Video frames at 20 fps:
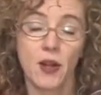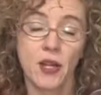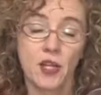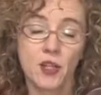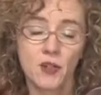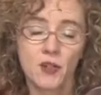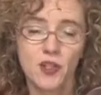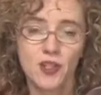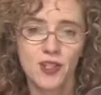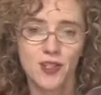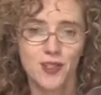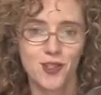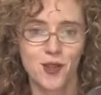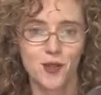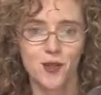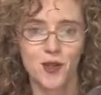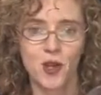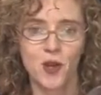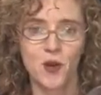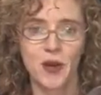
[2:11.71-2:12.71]
and you just
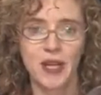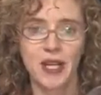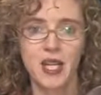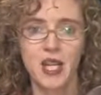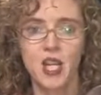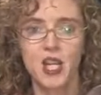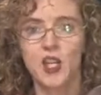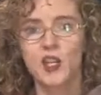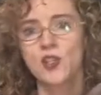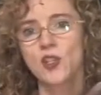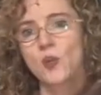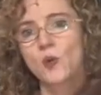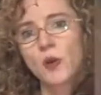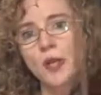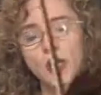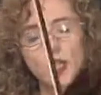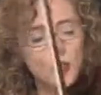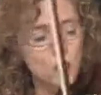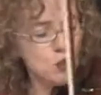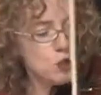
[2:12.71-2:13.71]
don't know it. So
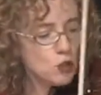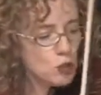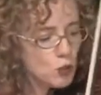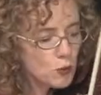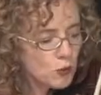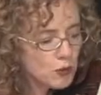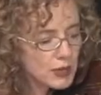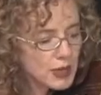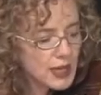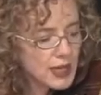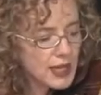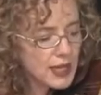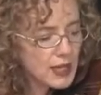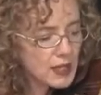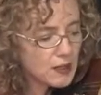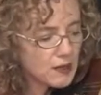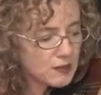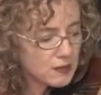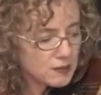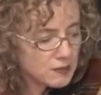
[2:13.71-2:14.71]
when you do play,